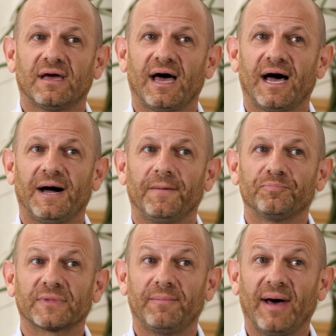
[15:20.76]

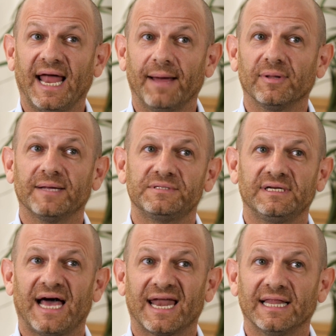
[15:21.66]
about
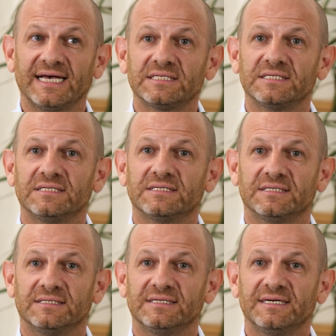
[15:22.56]
epilepsy in adolescence,
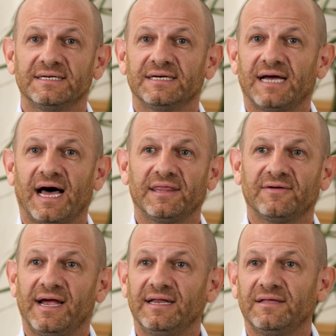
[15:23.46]
and are
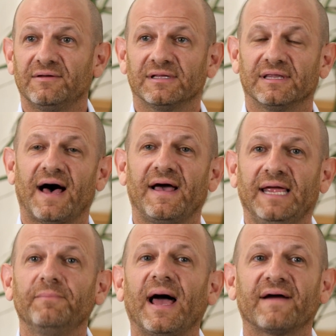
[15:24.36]
there any
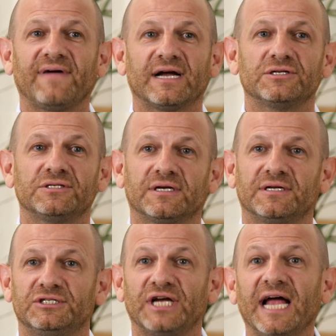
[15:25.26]
impact factors that
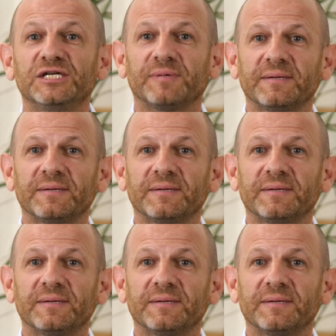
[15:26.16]
can change